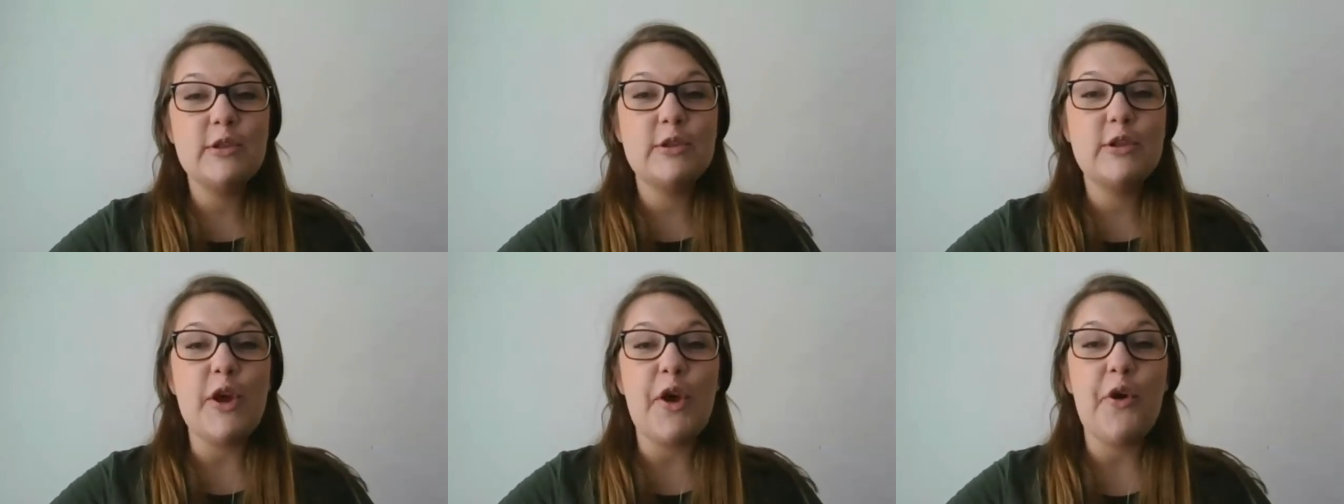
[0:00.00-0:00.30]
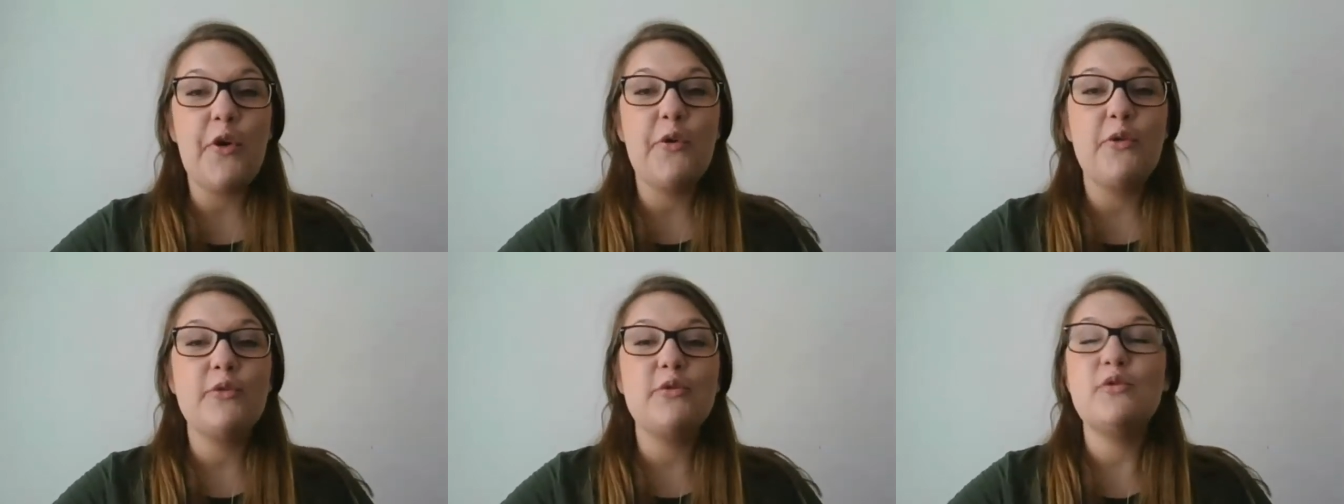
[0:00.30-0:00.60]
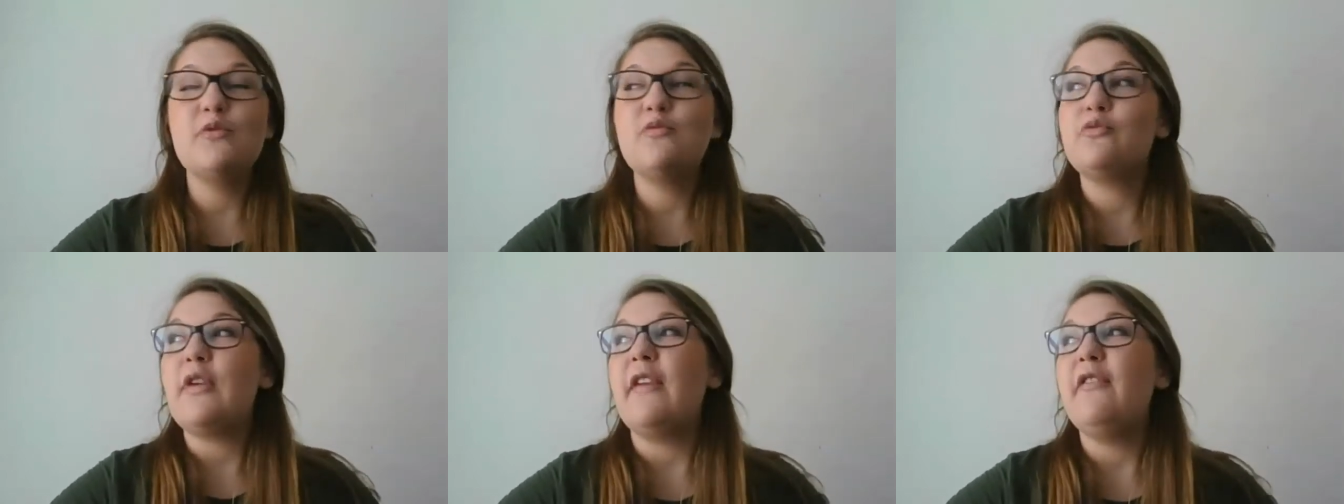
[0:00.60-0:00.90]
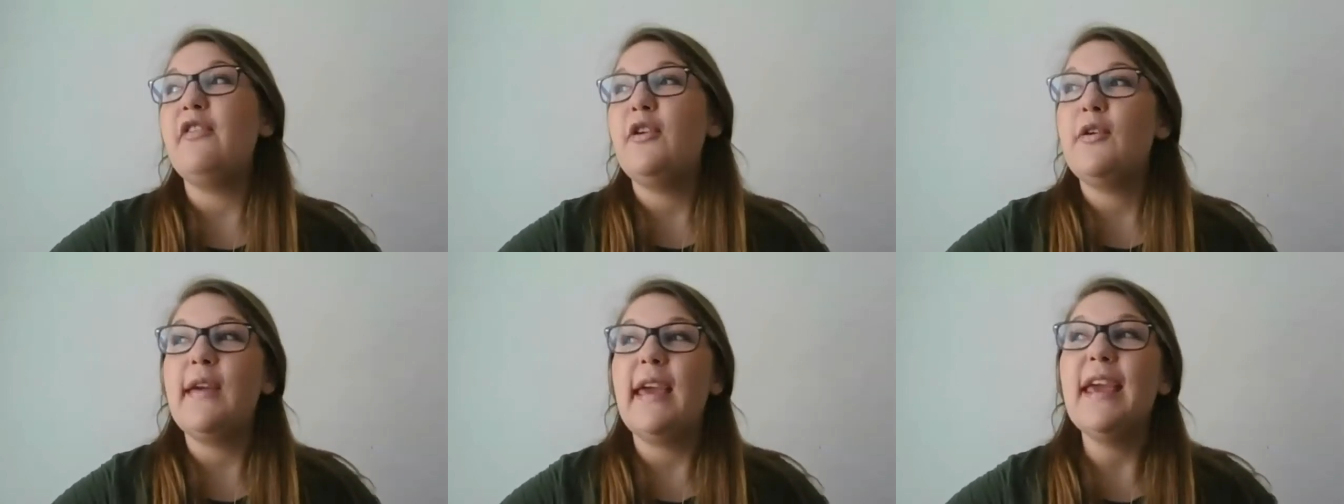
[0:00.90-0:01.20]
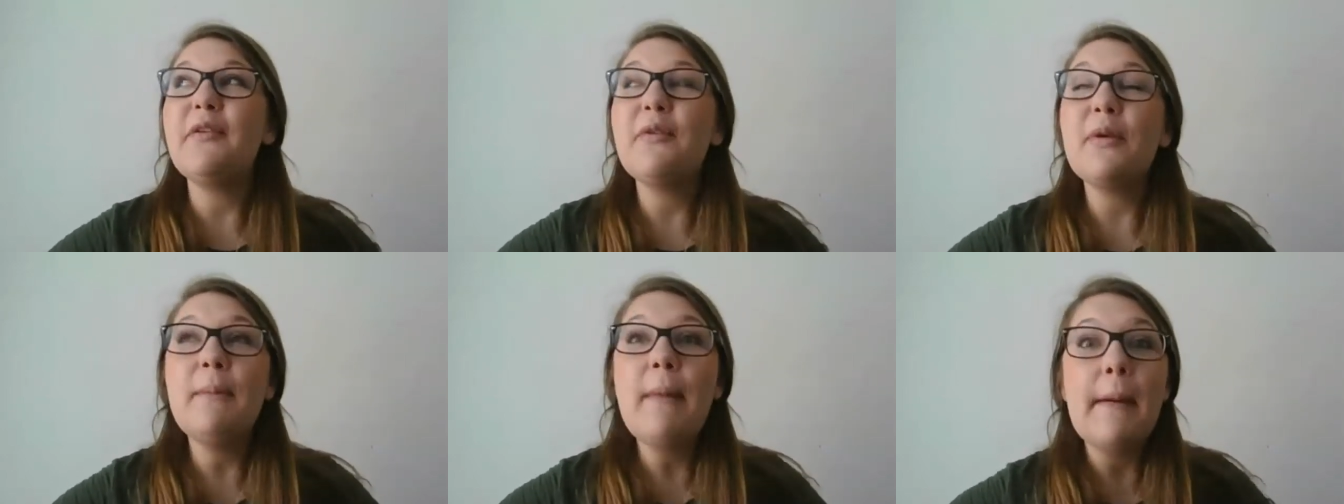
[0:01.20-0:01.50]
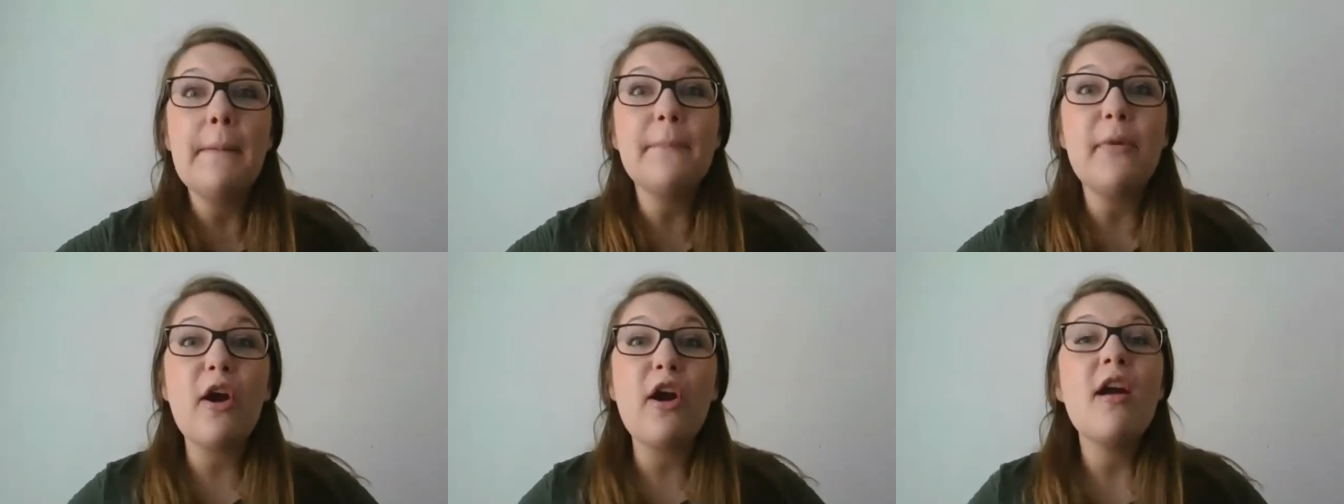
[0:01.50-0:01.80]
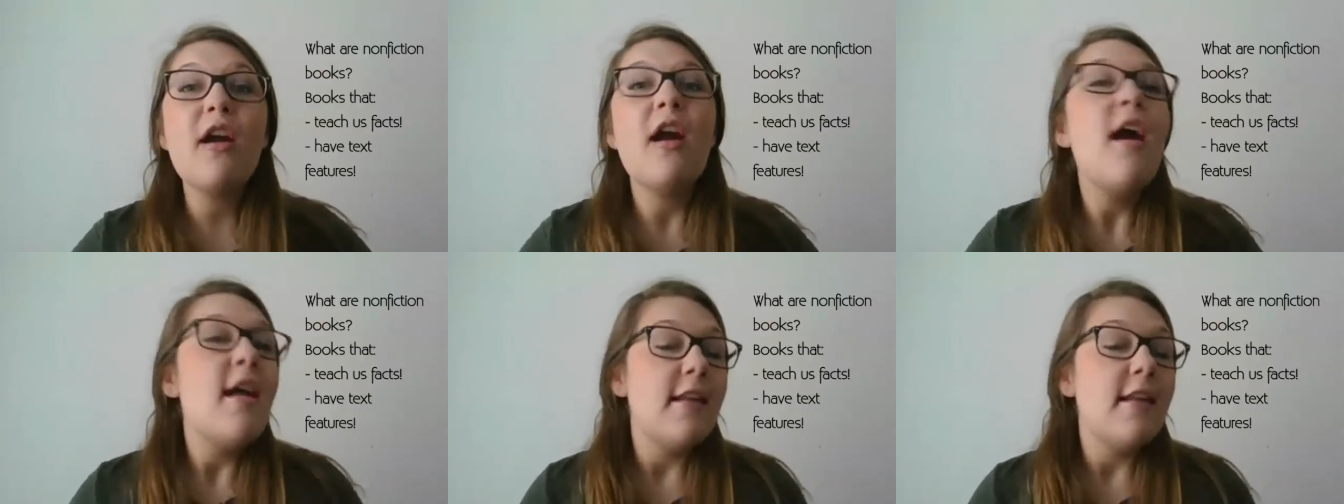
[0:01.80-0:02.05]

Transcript: So if you can't remember,